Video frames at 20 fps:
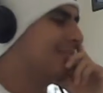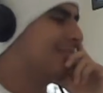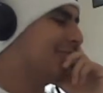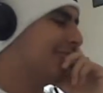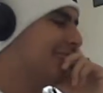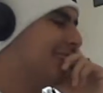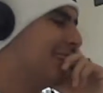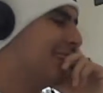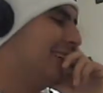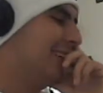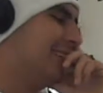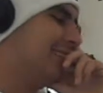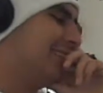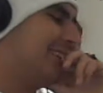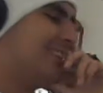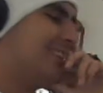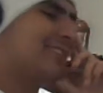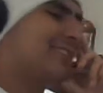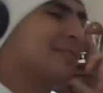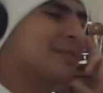did he
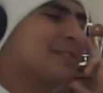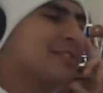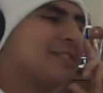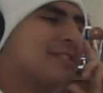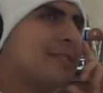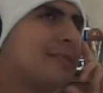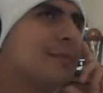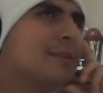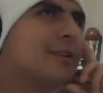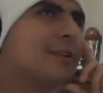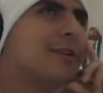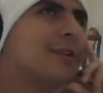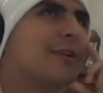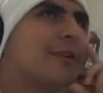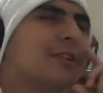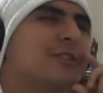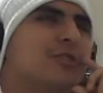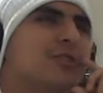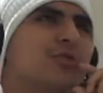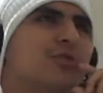say something similar on
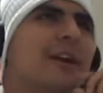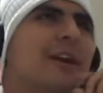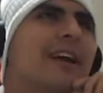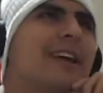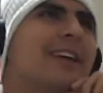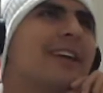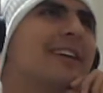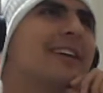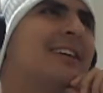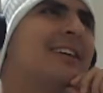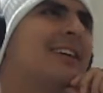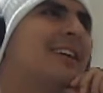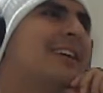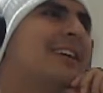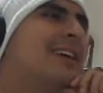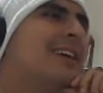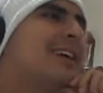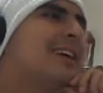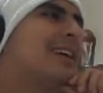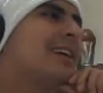the track
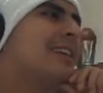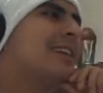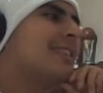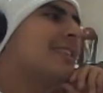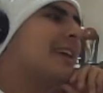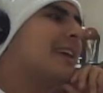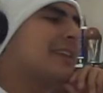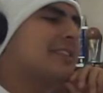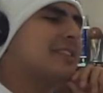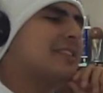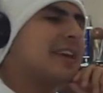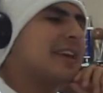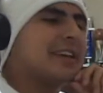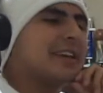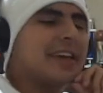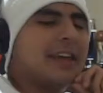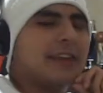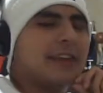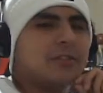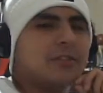that he
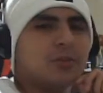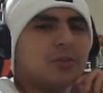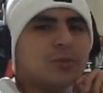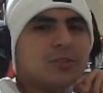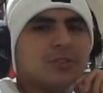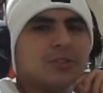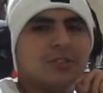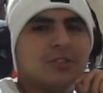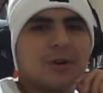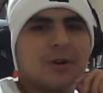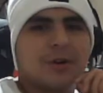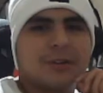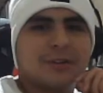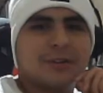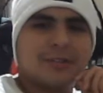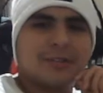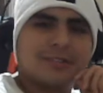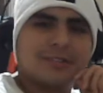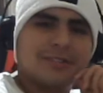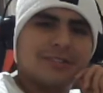dedicated to his daughter?
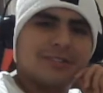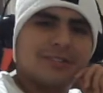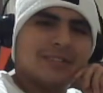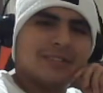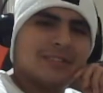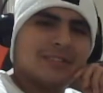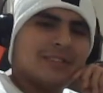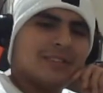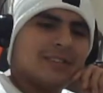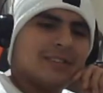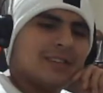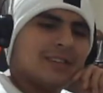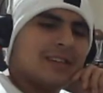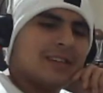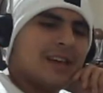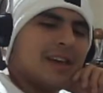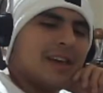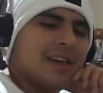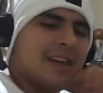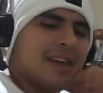
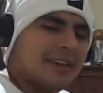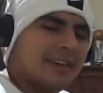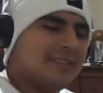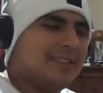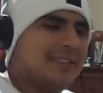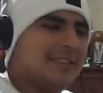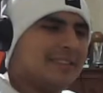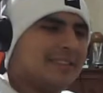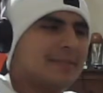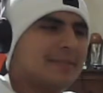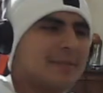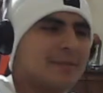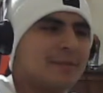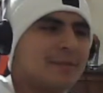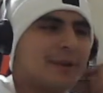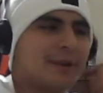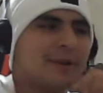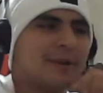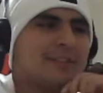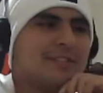He said something
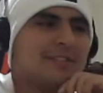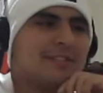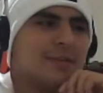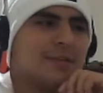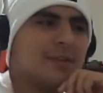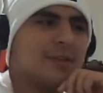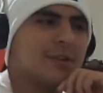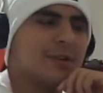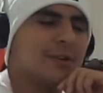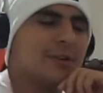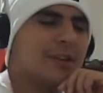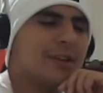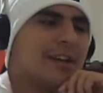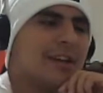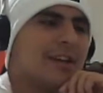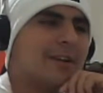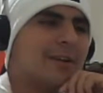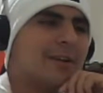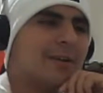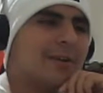very similar,
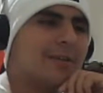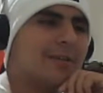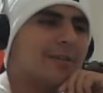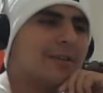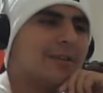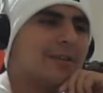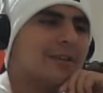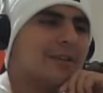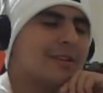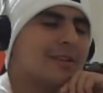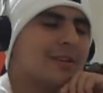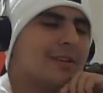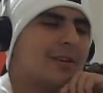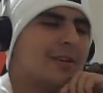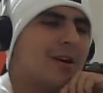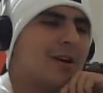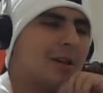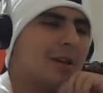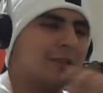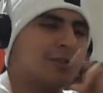like
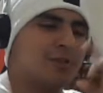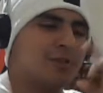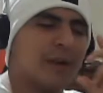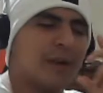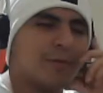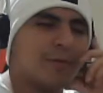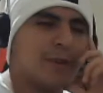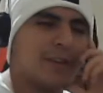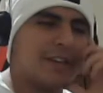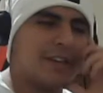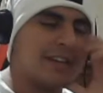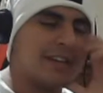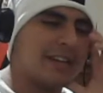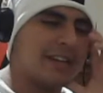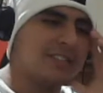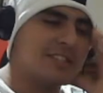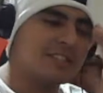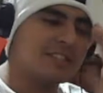on the track where he actually